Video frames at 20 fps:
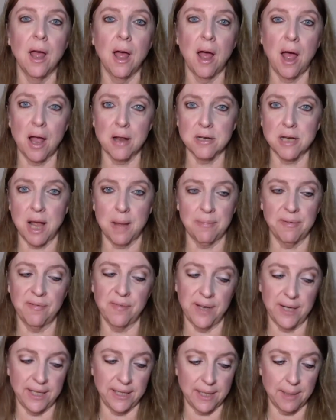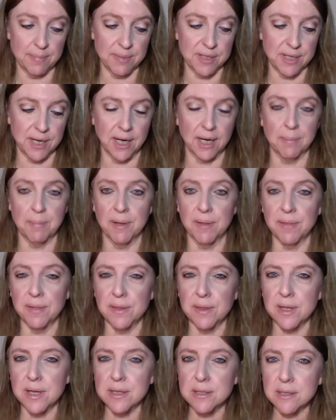on top of any lipstick, but
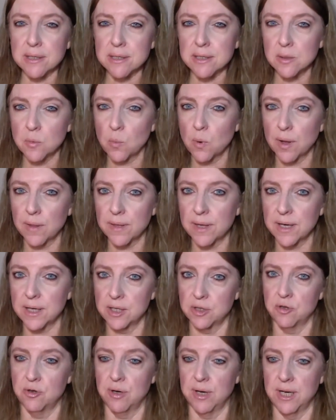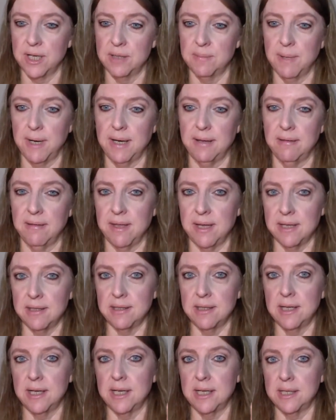this is the one that intrigued me.
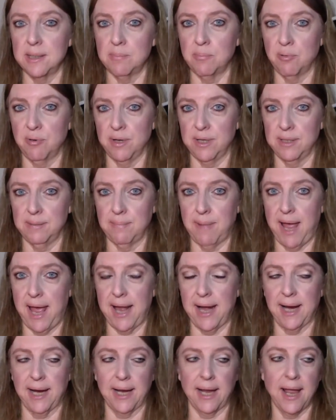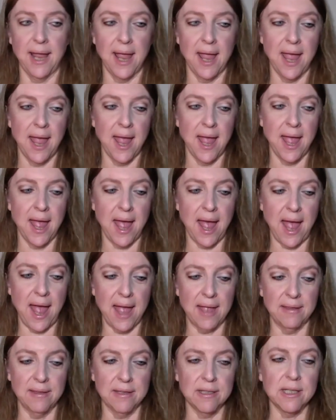This is Prismatic.
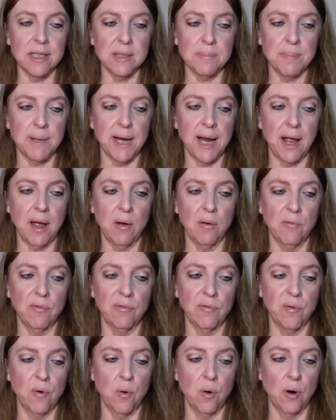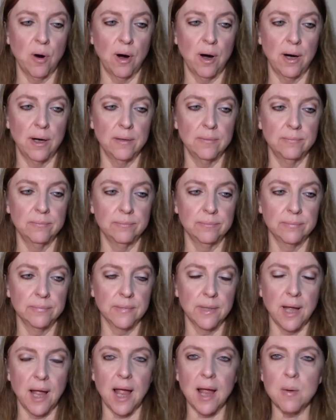And this has been out for,
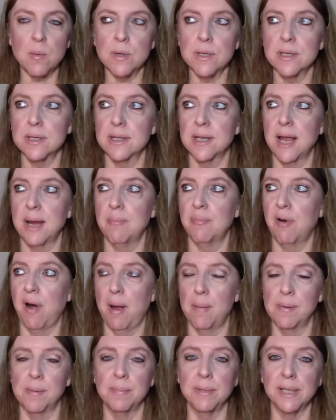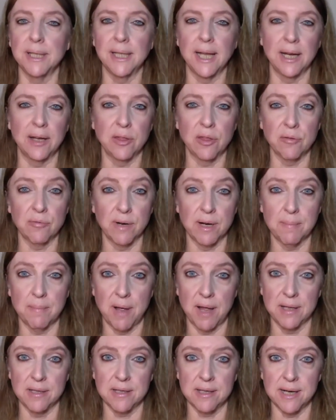I would say, probably like 3
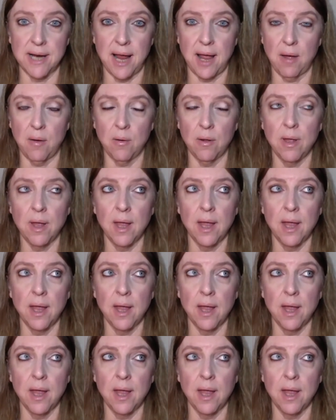months now.